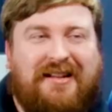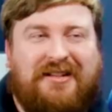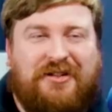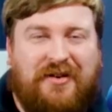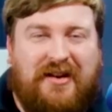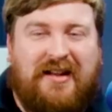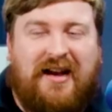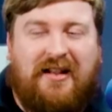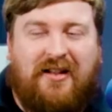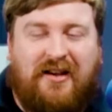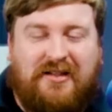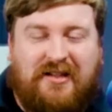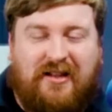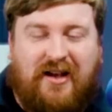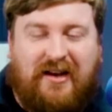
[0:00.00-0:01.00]
Shooting
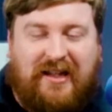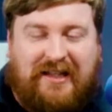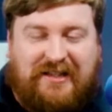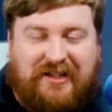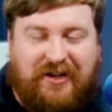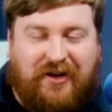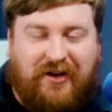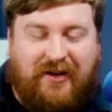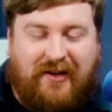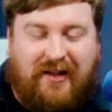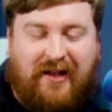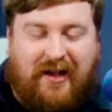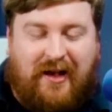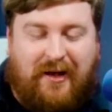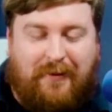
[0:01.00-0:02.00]
dialogue's a lot easier.
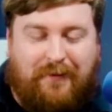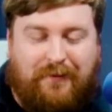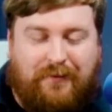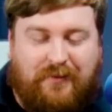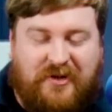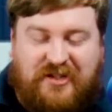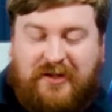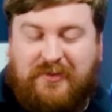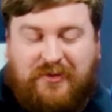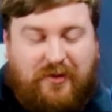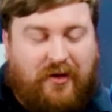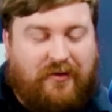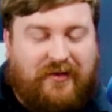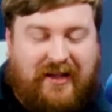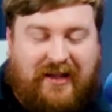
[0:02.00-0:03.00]
But James
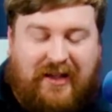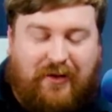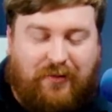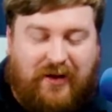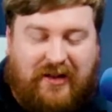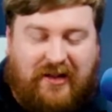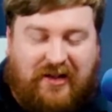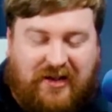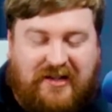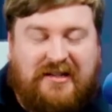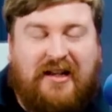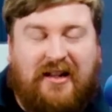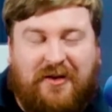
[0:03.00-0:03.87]
Rolfe, like you could tell